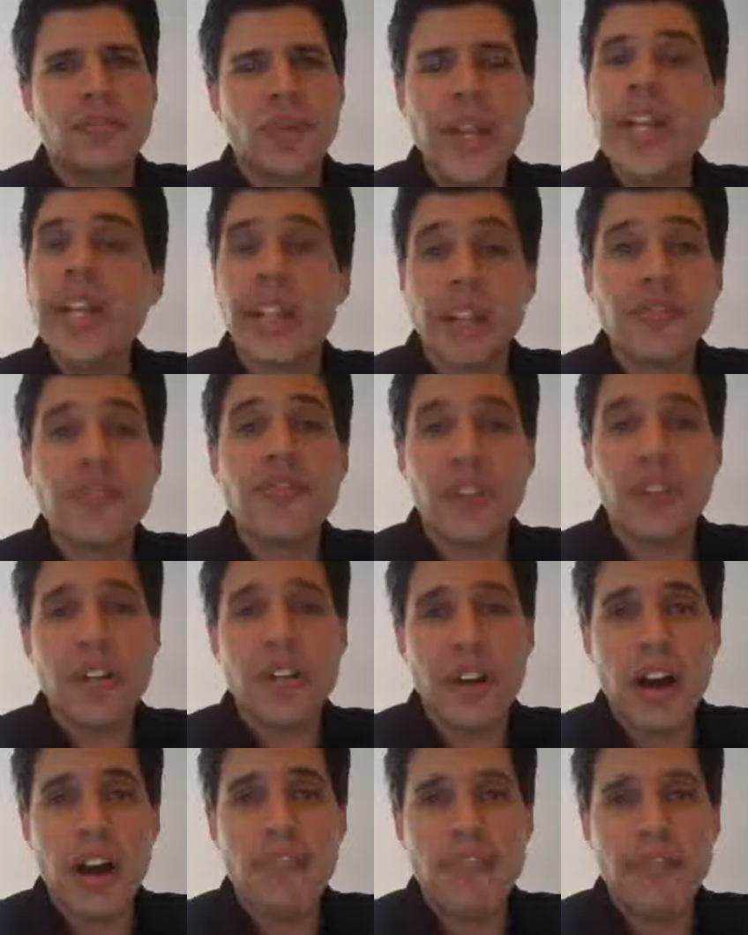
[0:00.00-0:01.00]
reading for
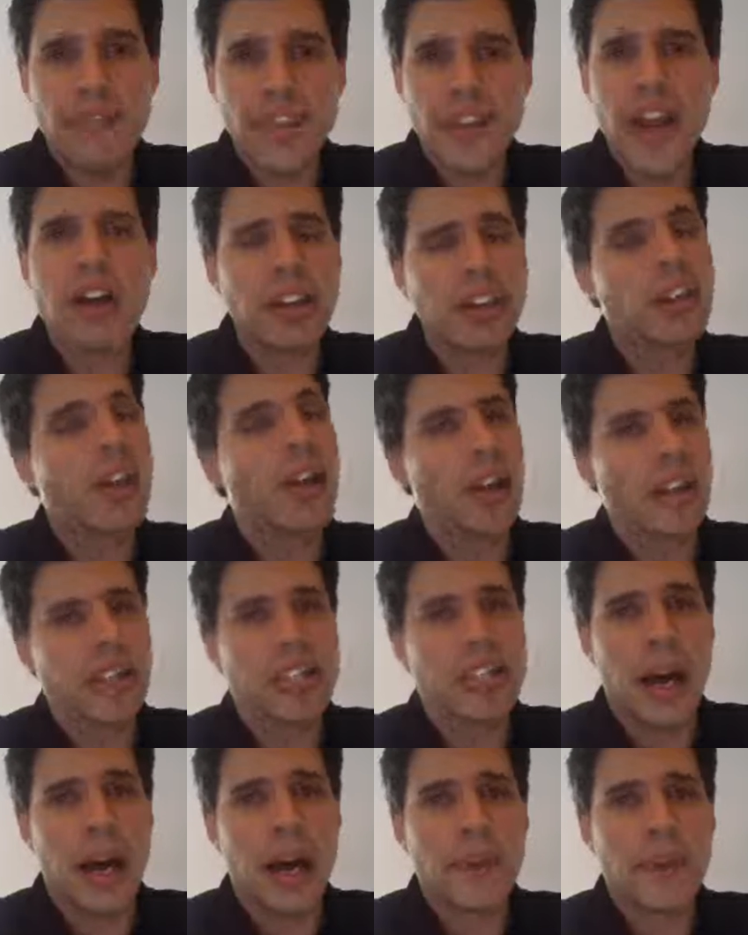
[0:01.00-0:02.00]
a very long
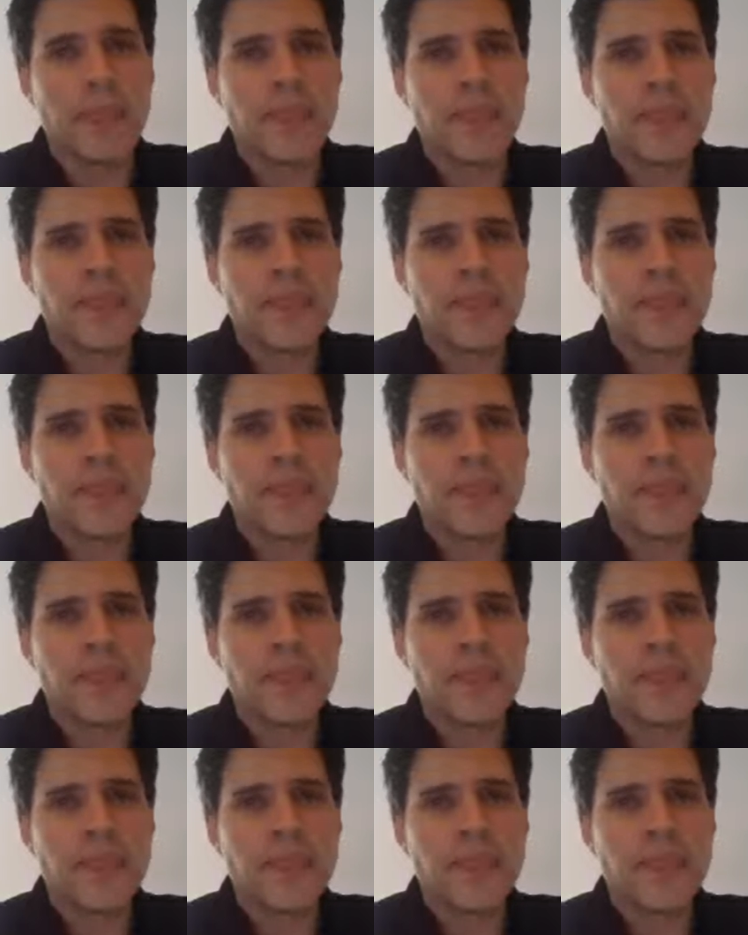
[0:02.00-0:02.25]
time.